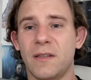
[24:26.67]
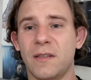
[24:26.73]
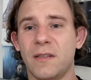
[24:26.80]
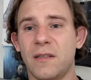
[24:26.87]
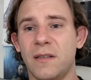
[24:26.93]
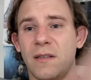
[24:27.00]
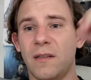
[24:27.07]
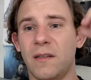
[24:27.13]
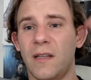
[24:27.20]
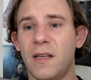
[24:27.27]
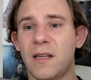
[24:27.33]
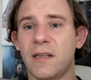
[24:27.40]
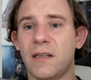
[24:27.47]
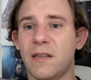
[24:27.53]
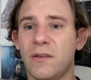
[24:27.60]
So
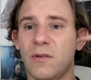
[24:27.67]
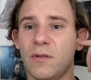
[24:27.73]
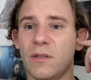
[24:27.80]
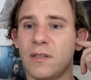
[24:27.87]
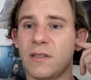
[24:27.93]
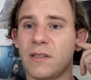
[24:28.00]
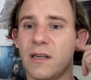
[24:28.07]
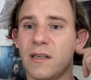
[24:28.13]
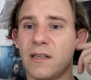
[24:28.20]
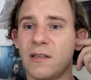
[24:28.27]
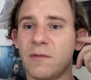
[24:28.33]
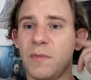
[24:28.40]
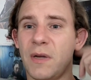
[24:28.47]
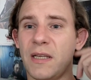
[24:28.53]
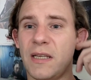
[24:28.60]
like, got stuck
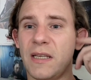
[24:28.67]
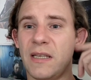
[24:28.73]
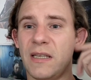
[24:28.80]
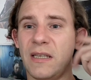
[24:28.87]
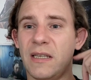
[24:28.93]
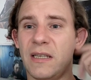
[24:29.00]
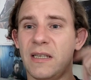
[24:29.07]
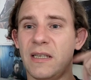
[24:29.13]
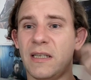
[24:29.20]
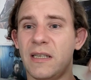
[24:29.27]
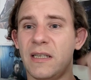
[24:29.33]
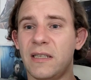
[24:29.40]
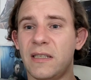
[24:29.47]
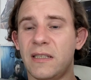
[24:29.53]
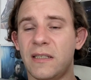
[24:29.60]
in my ear
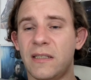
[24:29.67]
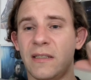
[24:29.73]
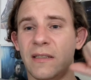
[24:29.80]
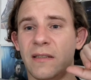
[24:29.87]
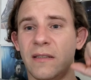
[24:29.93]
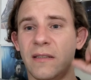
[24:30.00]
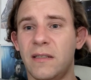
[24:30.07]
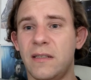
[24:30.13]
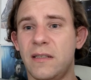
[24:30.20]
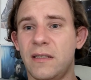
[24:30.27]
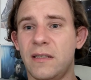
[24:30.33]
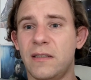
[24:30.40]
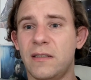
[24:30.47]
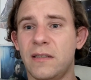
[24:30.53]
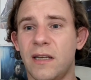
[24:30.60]
and
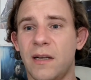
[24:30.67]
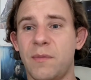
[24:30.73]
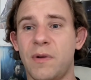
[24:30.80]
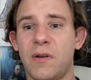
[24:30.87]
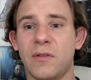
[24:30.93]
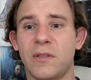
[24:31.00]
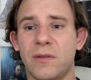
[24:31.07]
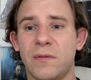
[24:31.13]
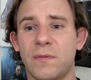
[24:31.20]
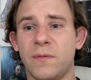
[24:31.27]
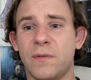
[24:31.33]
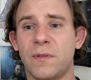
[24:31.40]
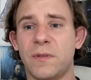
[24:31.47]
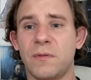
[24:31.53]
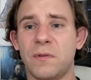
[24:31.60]
didn't come out so
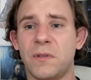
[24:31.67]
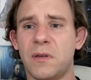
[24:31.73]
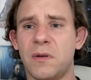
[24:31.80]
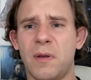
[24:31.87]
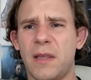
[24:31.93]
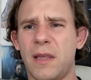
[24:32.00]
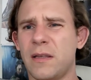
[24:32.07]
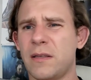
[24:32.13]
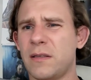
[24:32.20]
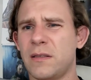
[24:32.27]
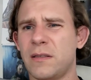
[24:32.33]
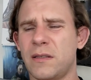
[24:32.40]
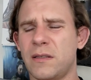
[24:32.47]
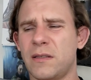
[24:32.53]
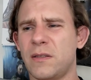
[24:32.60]
soon, so I guess
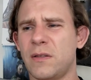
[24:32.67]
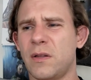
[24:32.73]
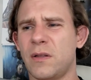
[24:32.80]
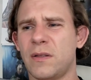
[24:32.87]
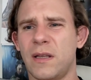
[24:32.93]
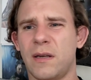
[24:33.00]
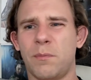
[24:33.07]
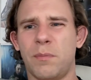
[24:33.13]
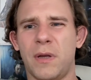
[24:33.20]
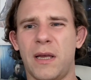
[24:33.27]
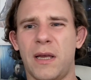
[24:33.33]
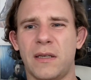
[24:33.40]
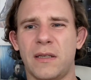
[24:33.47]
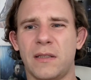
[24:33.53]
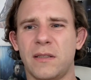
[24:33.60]
it's not that
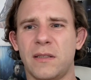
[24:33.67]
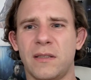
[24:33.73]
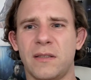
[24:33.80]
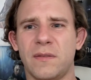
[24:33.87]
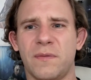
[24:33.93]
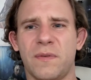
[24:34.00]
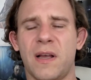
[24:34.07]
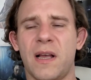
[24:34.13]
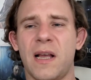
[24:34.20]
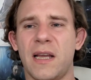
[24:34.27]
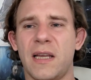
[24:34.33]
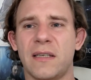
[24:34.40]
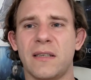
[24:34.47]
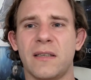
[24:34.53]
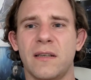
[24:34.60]
bad. It's
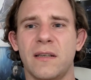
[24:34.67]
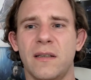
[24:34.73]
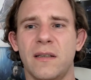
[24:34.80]
fine.